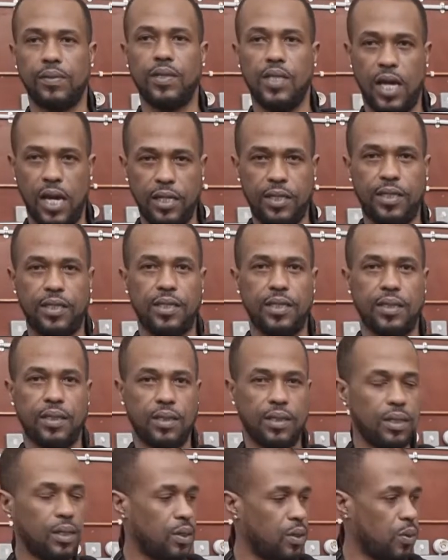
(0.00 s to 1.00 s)
Yes.
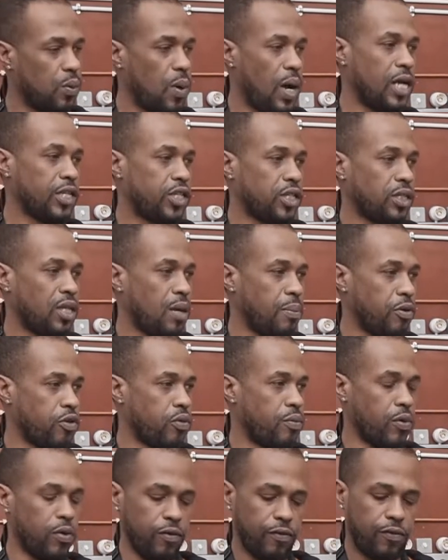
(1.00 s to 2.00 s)
Why should they be
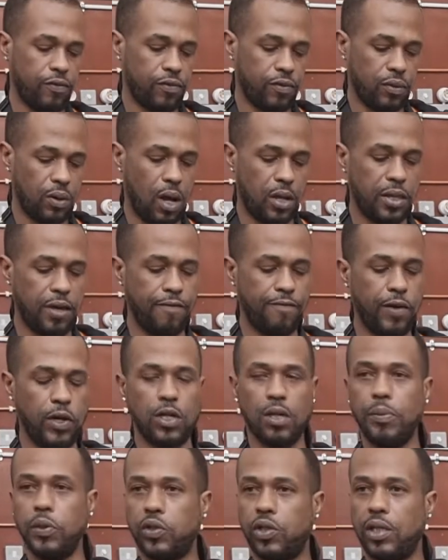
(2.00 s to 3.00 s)
removed? Are they
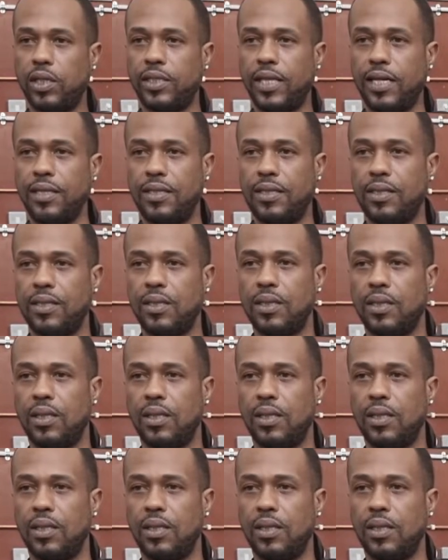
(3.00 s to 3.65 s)
vulnerable to the test?